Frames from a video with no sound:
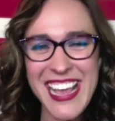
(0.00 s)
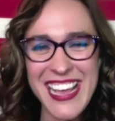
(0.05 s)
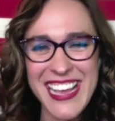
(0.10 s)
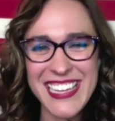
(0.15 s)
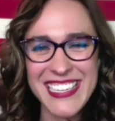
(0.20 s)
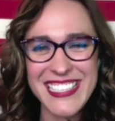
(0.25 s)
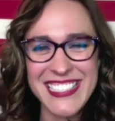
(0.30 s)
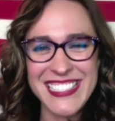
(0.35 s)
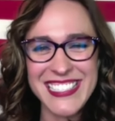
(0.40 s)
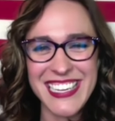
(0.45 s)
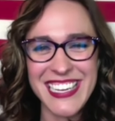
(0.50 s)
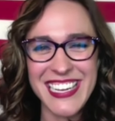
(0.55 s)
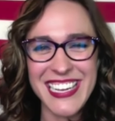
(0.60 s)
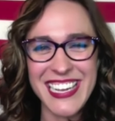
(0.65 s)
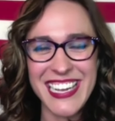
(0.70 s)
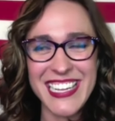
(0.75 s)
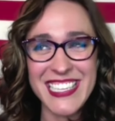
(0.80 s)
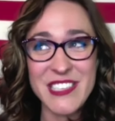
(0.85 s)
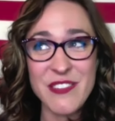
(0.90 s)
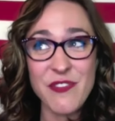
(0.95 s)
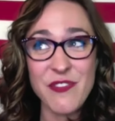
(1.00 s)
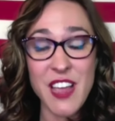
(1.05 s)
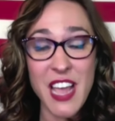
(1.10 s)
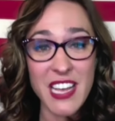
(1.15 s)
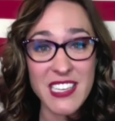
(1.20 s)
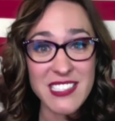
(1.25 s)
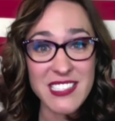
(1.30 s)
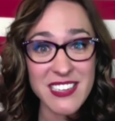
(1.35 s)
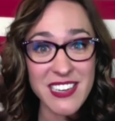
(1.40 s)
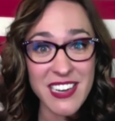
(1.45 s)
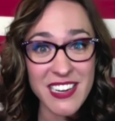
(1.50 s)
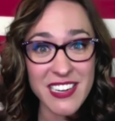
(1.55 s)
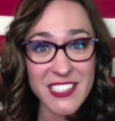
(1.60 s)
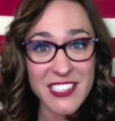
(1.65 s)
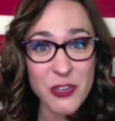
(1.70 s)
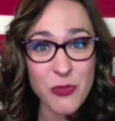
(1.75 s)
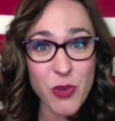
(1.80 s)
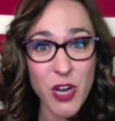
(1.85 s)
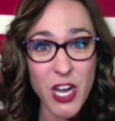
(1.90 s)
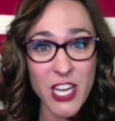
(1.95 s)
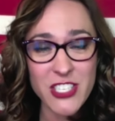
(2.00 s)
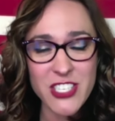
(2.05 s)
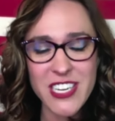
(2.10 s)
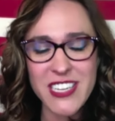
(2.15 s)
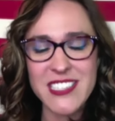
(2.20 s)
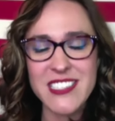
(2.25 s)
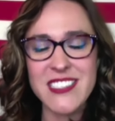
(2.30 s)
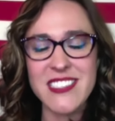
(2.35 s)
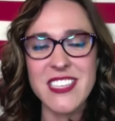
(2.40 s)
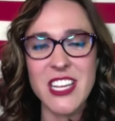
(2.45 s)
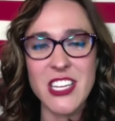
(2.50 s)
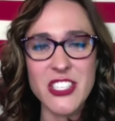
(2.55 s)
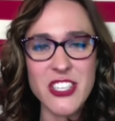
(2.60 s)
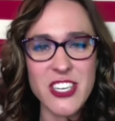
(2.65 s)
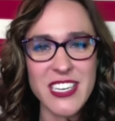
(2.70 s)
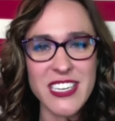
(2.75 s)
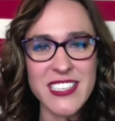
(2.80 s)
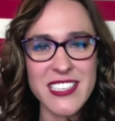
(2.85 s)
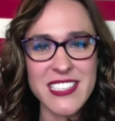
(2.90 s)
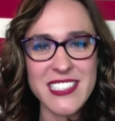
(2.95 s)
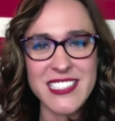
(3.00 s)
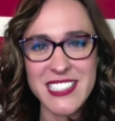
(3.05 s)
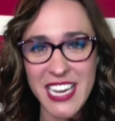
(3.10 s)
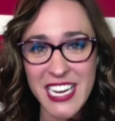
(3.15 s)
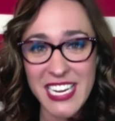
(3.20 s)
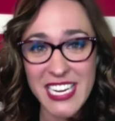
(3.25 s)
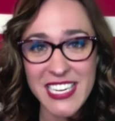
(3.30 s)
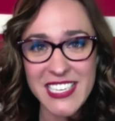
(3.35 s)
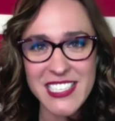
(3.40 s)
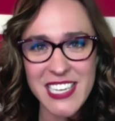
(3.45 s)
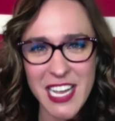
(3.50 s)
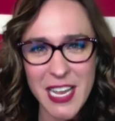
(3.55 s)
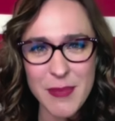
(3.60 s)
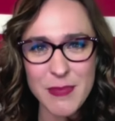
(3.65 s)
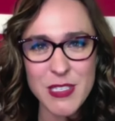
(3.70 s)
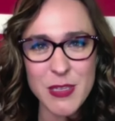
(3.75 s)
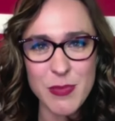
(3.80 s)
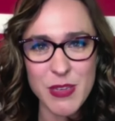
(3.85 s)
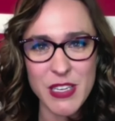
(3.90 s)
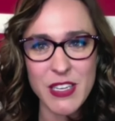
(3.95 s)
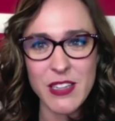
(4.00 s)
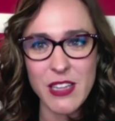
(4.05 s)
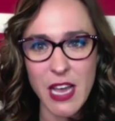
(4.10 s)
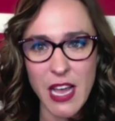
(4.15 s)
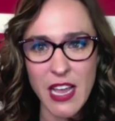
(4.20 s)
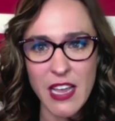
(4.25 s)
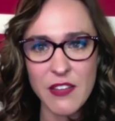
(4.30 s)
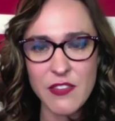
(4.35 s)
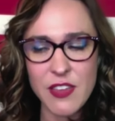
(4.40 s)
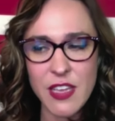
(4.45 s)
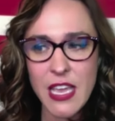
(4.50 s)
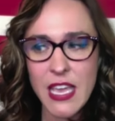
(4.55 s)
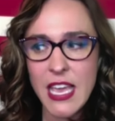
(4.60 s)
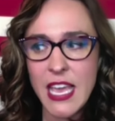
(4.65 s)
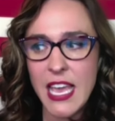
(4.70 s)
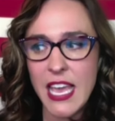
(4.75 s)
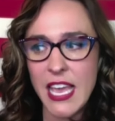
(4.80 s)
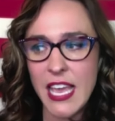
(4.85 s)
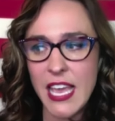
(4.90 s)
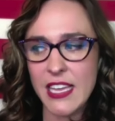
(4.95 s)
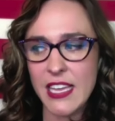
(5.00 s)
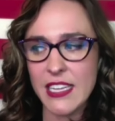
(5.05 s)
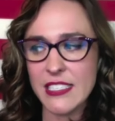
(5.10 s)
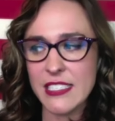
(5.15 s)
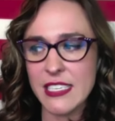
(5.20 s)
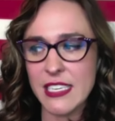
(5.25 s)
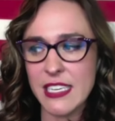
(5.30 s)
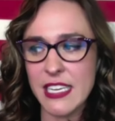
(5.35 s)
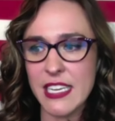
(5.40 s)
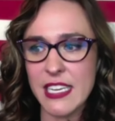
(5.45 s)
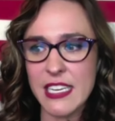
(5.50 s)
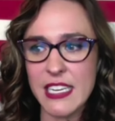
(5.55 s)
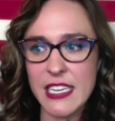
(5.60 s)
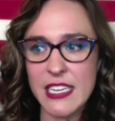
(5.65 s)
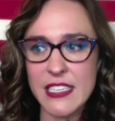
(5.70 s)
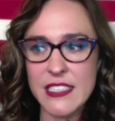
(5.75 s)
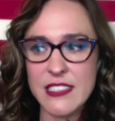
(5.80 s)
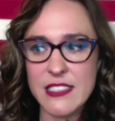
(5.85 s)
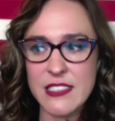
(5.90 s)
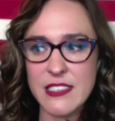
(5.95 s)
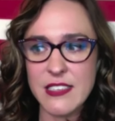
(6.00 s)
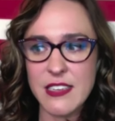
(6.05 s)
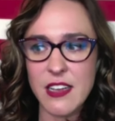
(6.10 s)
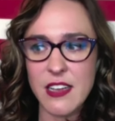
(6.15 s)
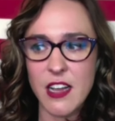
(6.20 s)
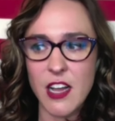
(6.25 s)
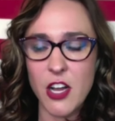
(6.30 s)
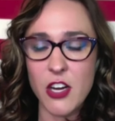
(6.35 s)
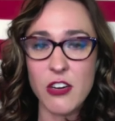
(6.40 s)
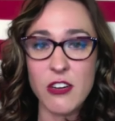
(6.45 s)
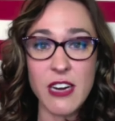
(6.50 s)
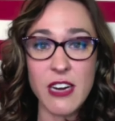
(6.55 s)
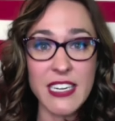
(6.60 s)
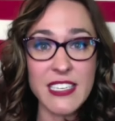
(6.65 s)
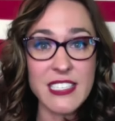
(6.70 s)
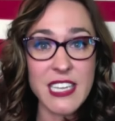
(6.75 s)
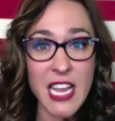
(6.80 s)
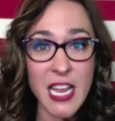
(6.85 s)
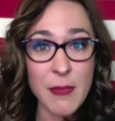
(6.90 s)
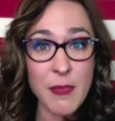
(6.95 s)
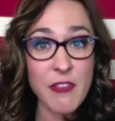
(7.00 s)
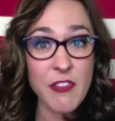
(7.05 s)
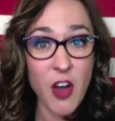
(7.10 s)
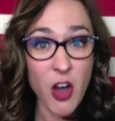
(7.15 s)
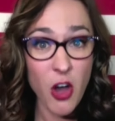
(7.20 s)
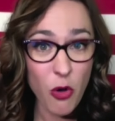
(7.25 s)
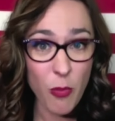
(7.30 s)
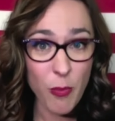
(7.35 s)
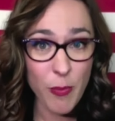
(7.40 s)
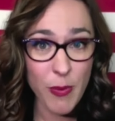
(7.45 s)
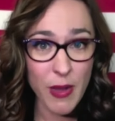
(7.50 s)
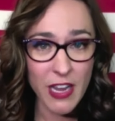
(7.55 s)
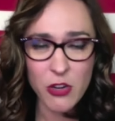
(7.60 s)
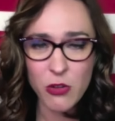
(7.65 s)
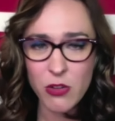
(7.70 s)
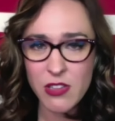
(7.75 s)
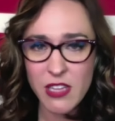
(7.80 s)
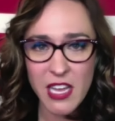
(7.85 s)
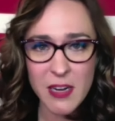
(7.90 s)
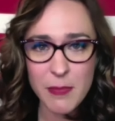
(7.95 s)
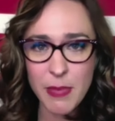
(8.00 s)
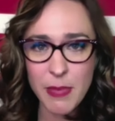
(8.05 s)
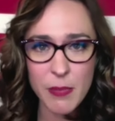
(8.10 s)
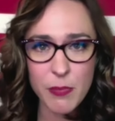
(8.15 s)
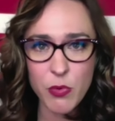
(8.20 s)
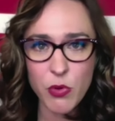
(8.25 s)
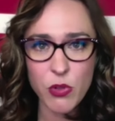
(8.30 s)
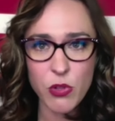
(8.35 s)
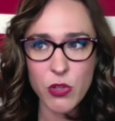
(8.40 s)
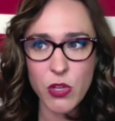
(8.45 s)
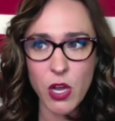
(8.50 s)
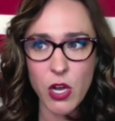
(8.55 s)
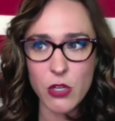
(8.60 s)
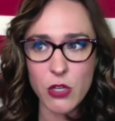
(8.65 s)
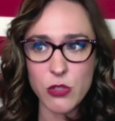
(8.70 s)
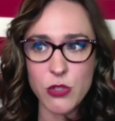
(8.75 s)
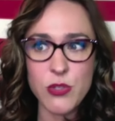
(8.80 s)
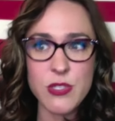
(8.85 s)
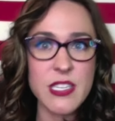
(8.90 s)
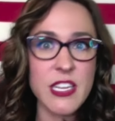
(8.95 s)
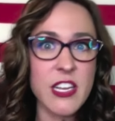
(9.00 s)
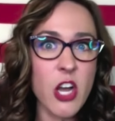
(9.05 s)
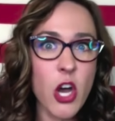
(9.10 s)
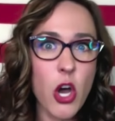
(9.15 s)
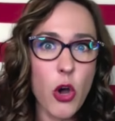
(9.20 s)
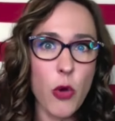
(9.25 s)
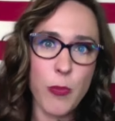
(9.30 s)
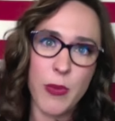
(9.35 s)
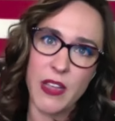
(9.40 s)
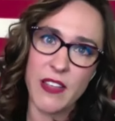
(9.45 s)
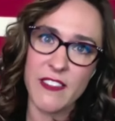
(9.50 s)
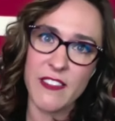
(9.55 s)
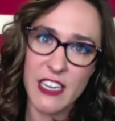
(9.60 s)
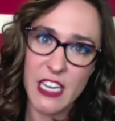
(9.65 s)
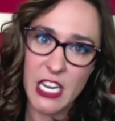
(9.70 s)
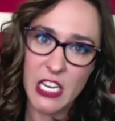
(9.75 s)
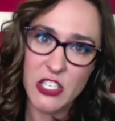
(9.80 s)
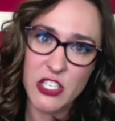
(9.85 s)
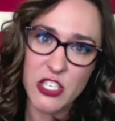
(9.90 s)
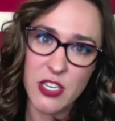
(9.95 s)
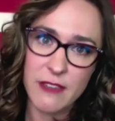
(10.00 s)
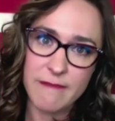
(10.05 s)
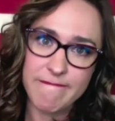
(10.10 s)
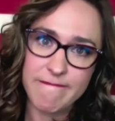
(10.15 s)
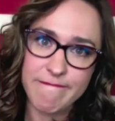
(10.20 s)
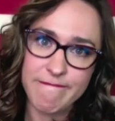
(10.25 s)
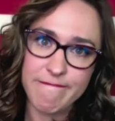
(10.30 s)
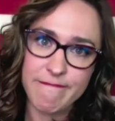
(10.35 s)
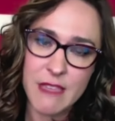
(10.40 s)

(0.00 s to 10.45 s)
And it's fascinating to watch. It's such an exciting time to be alive. And it is a great time of hope. I know a lot of people are losing hope in the nation.